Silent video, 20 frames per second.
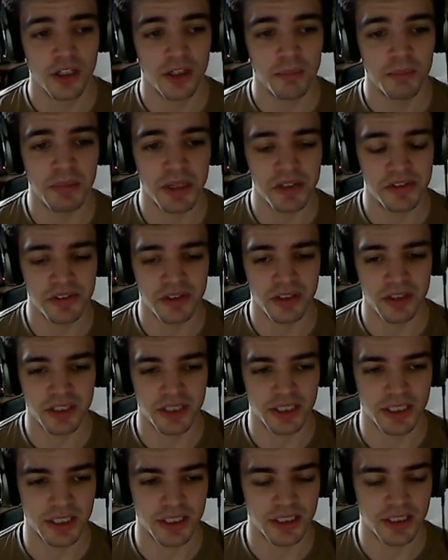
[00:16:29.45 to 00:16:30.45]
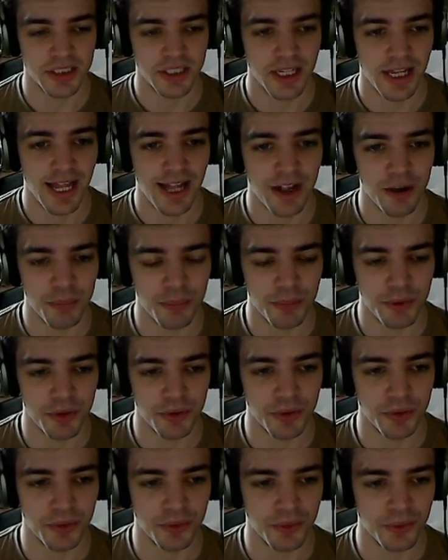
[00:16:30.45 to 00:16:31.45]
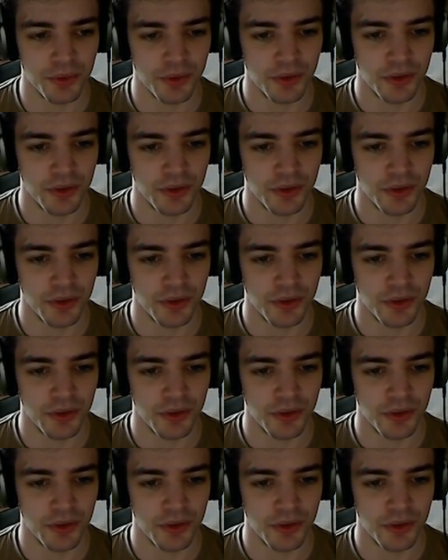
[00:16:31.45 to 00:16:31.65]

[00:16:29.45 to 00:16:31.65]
basically help you